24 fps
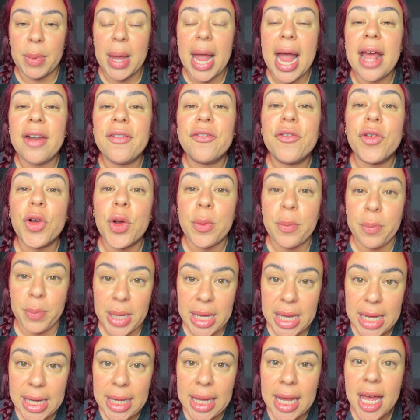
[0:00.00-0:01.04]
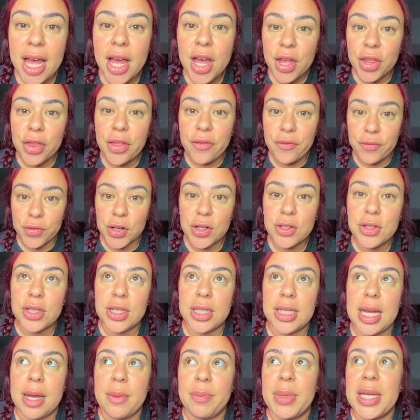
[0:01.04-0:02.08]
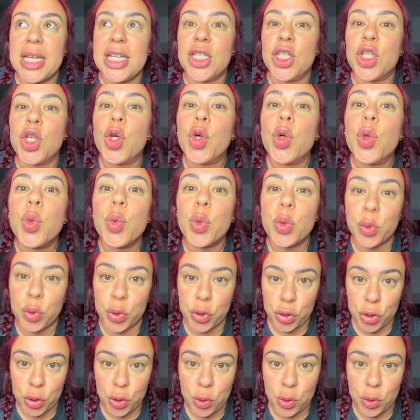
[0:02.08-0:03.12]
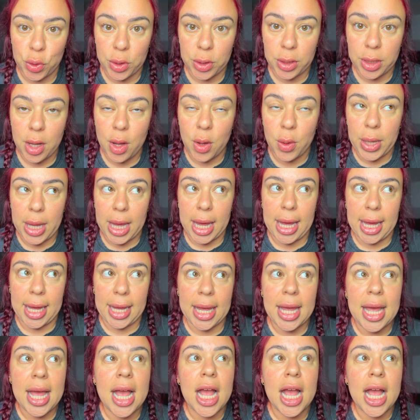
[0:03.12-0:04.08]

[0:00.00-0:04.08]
And for me, the first step is crucial, okay?